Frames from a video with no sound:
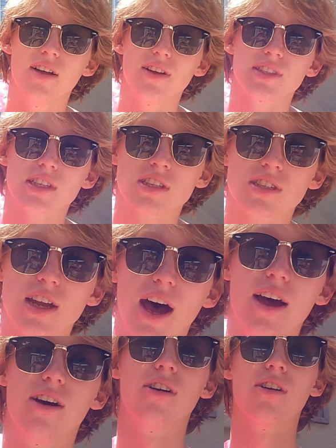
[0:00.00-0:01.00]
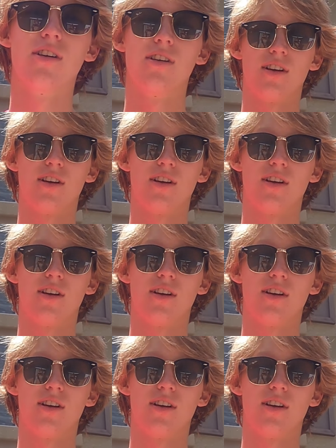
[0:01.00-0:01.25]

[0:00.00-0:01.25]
This is style.